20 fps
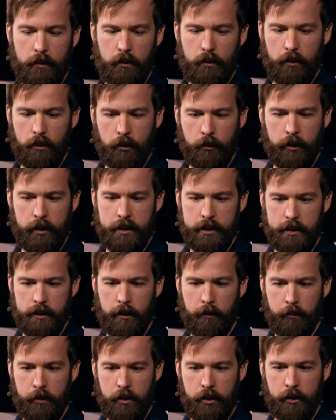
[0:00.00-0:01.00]
Chris,
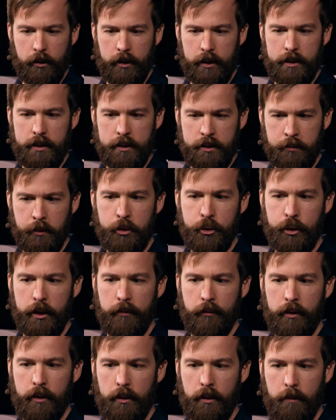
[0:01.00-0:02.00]
I'm curious, especially
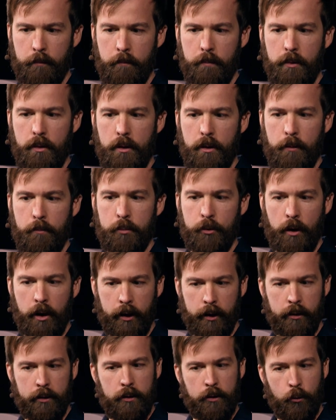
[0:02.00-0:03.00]
given that the
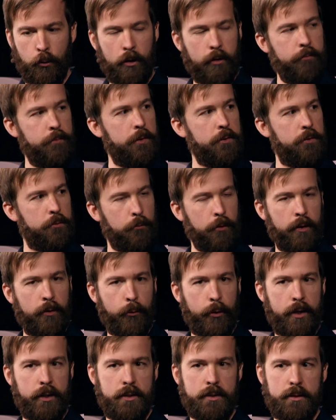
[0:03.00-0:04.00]
product that you all have built at
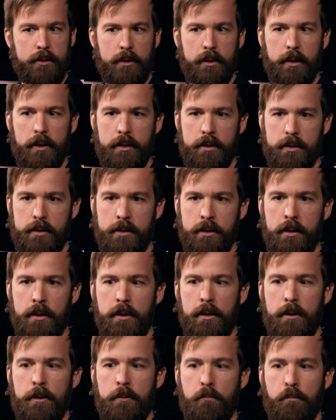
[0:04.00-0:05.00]
Runway is
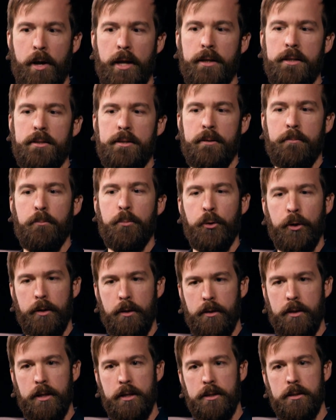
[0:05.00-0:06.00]
meant to
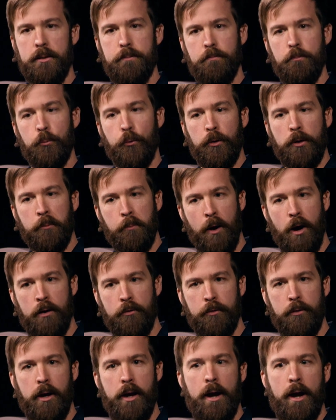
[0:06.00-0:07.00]
put these really
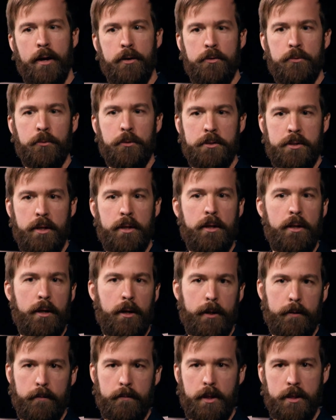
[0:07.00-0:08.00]
powerful AI tools
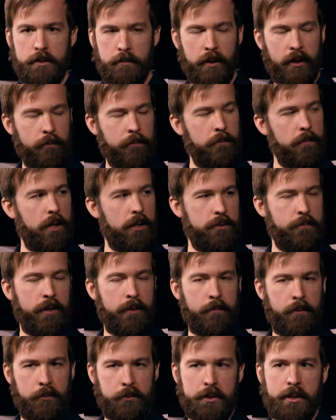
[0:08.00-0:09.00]
into as
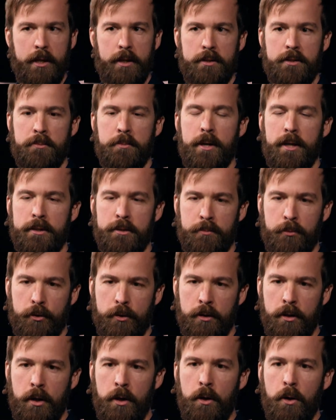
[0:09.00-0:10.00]
many people's hands as
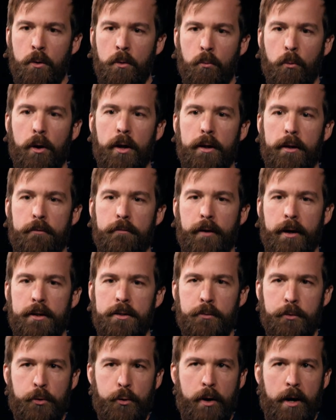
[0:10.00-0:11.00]
possible. What
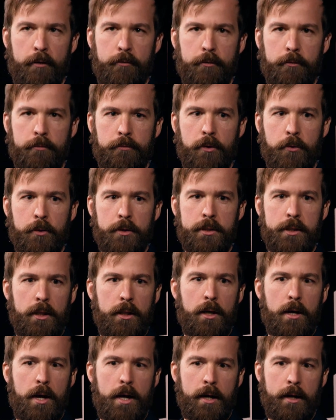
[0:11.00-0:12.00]
advice would you have for folks
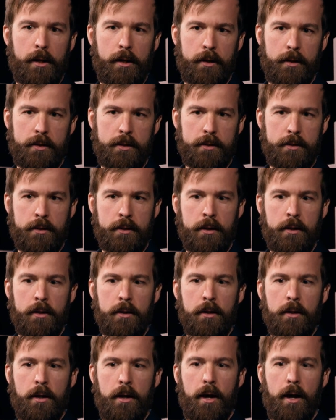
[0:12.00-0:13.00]
in the audience
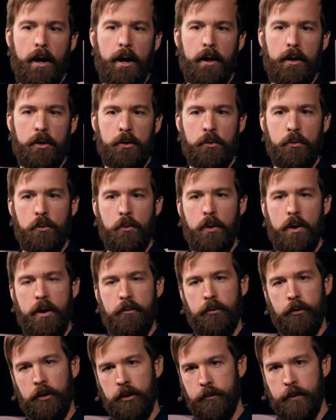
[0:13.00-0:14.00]
who
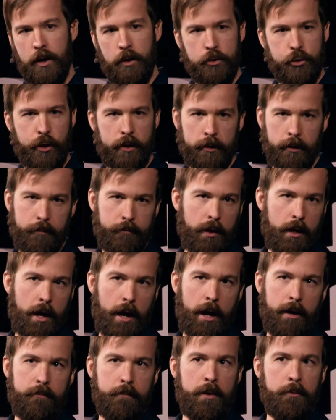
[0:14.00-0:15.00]
have heard about generative
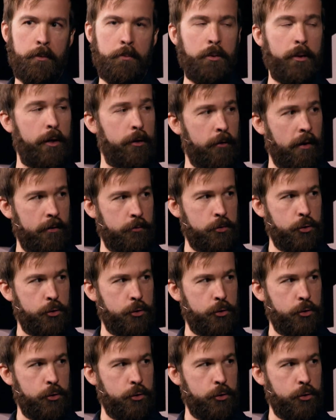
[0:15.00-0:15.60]
AI, have maybe played around with